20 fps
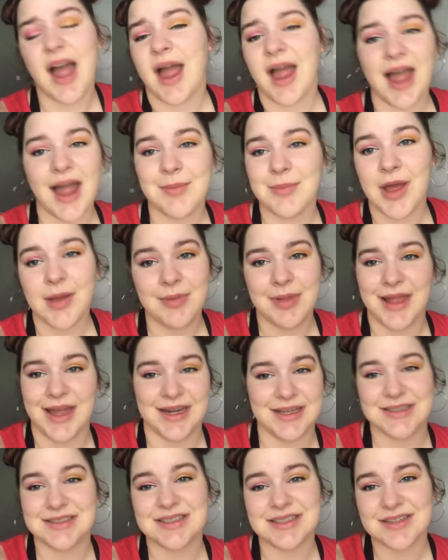I'm not
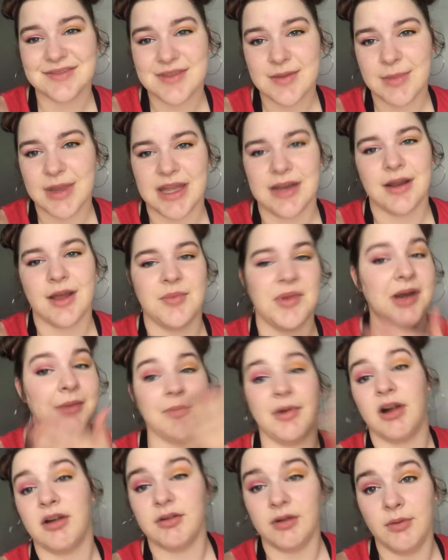planning to leave them in. I mean, I'm
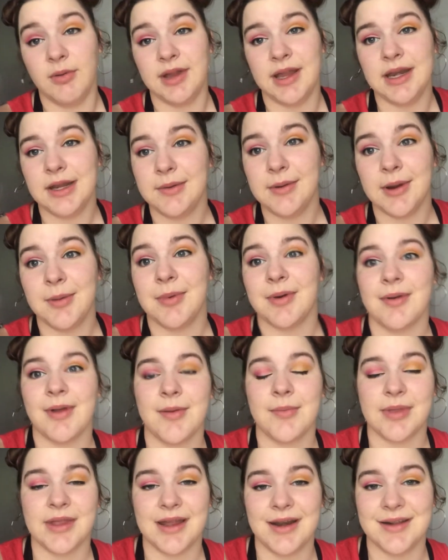not going anywhere, but I'm
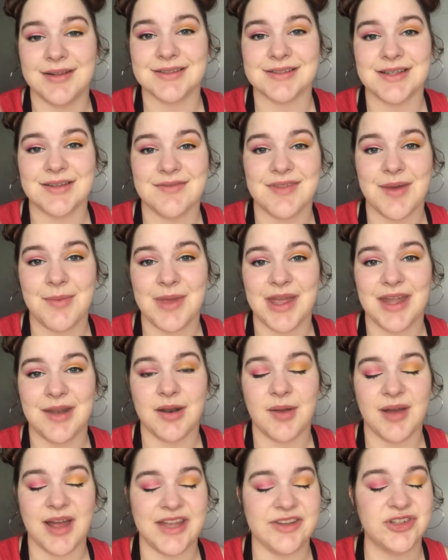not planning to leave them
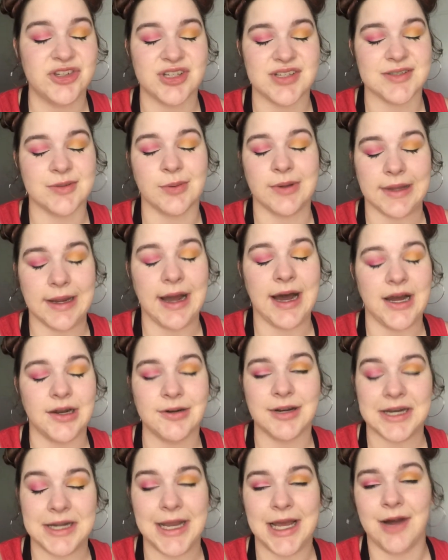in. It's just really hot
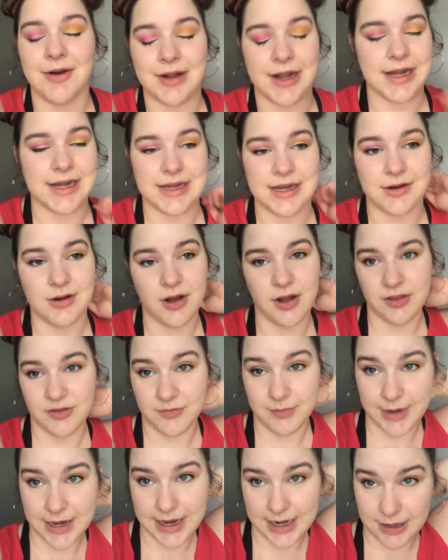right now and I need all
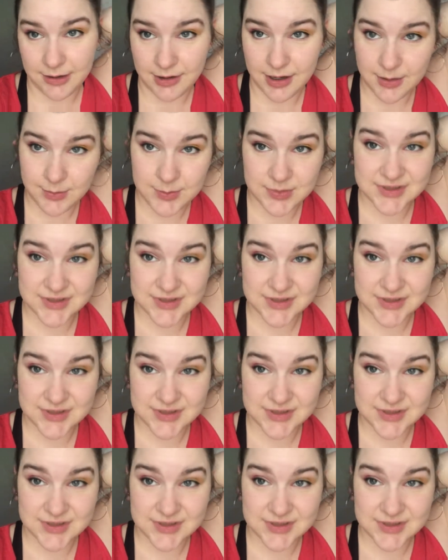of my hair up.